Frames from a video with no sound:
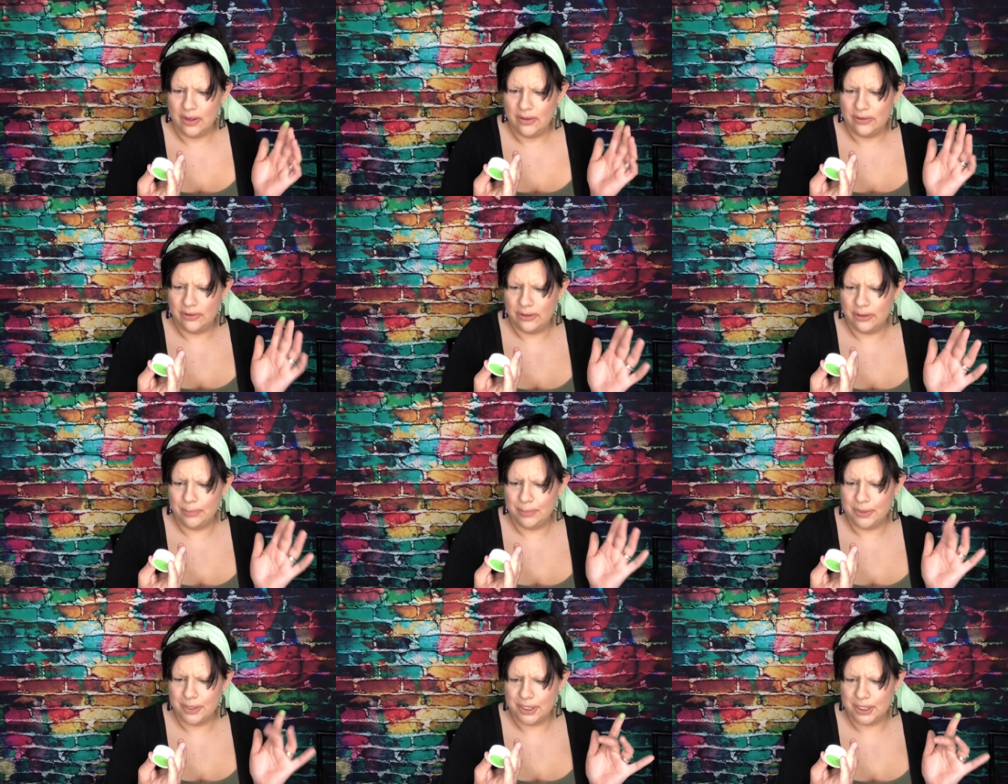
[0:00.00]

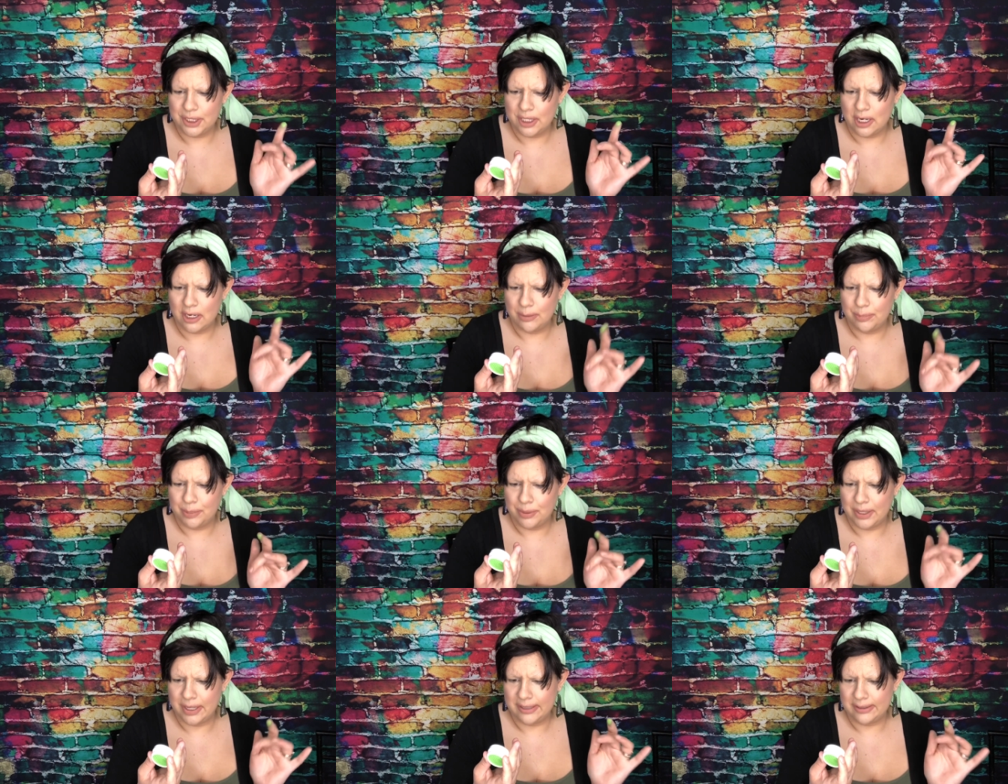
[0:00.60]
Super
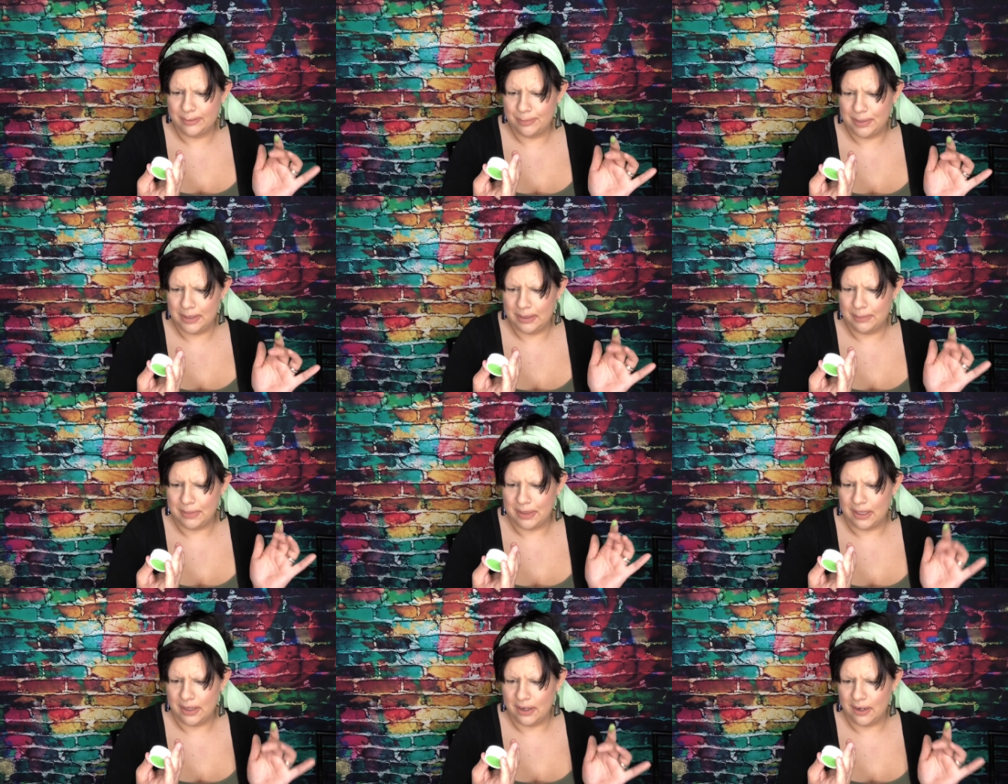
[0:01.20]
Shock Pressed
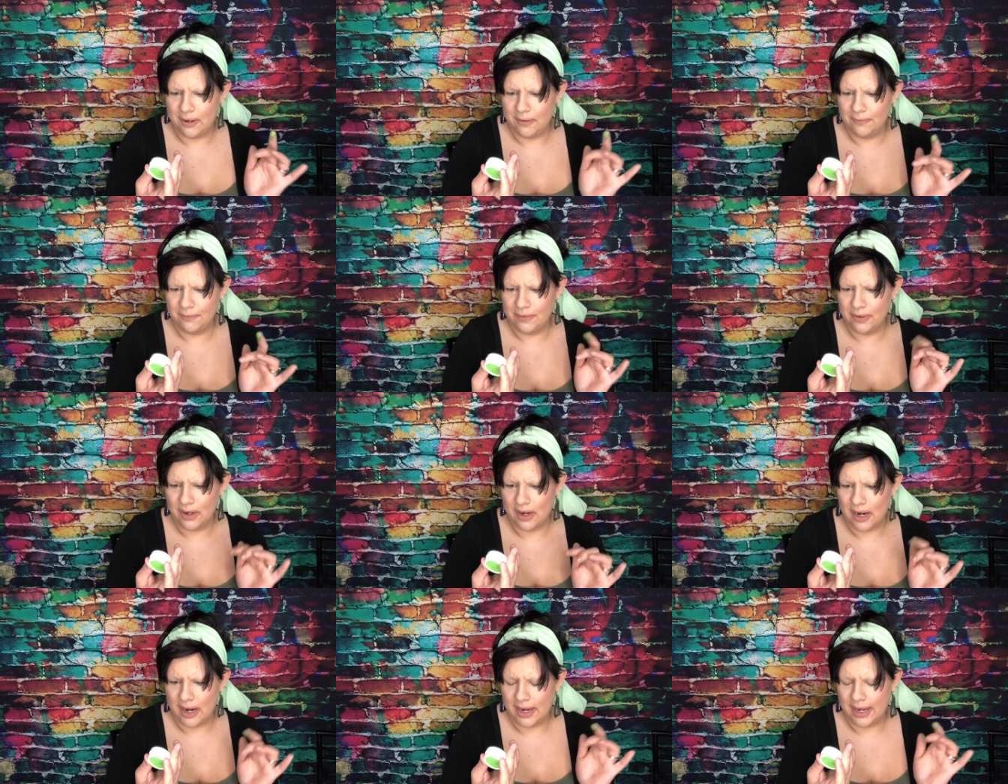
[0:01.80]
Pigment, not
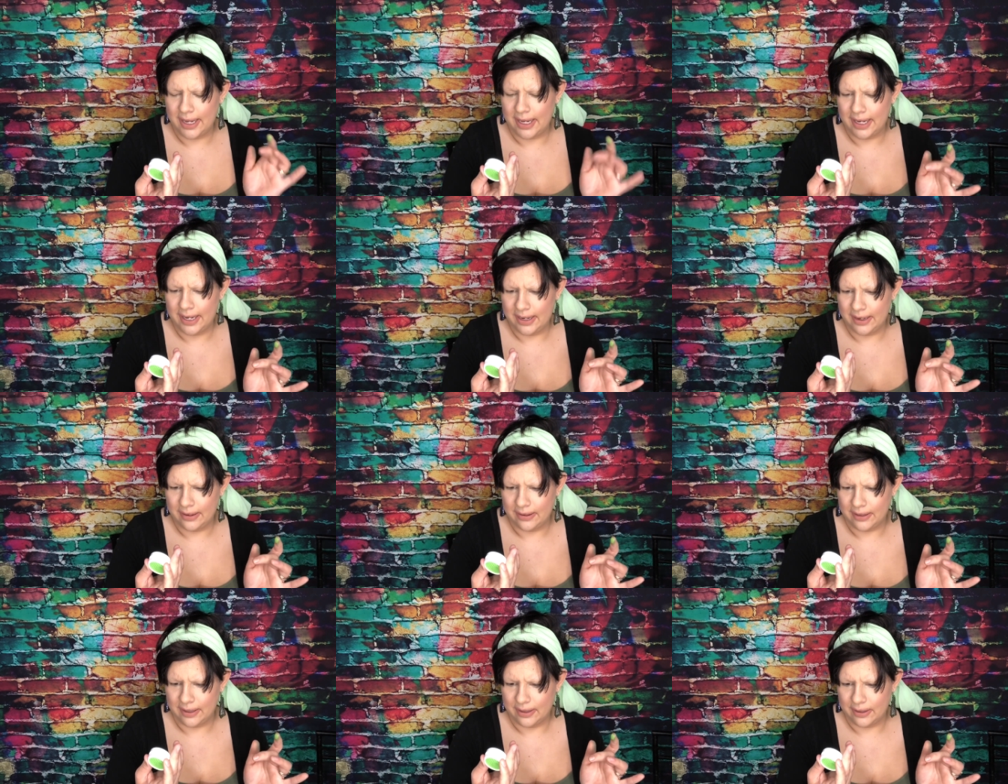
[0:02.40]
for eye
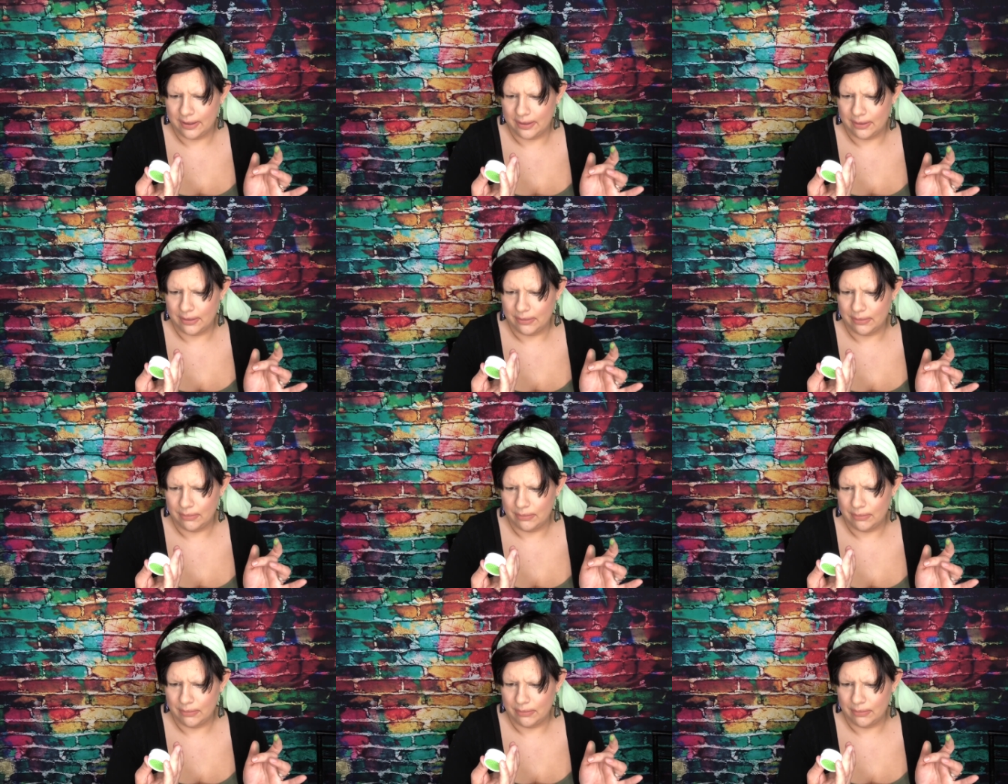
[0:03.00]
area.